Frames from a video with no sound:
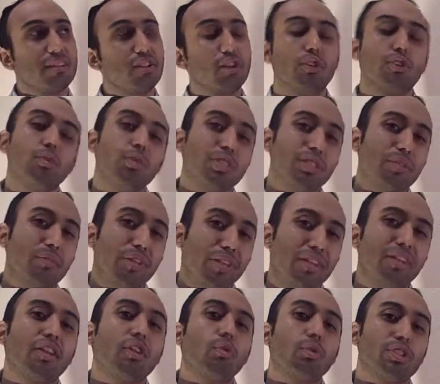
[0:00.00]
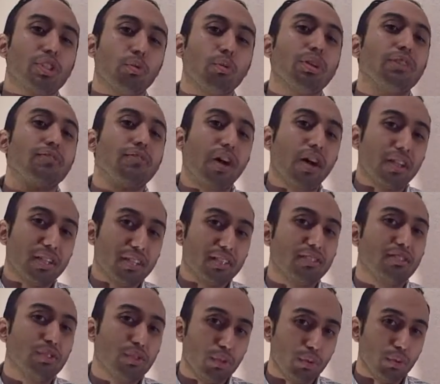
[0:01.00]
in other words, that we fall
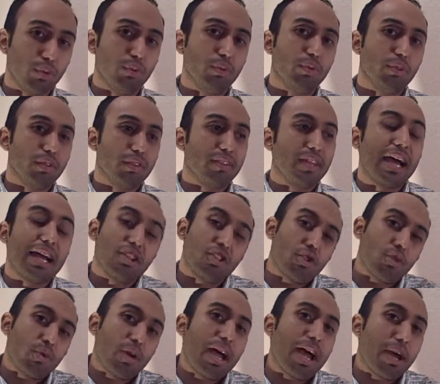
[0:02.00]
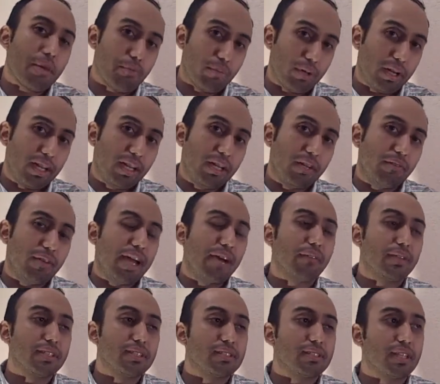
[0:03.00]
into that trap, right, of
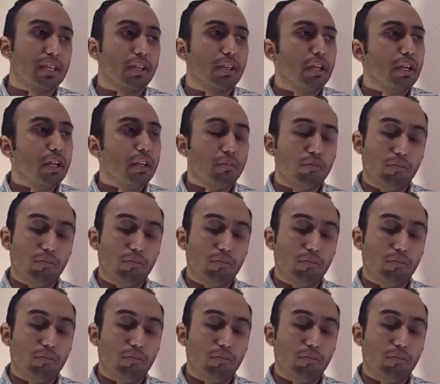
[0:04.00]
having to say,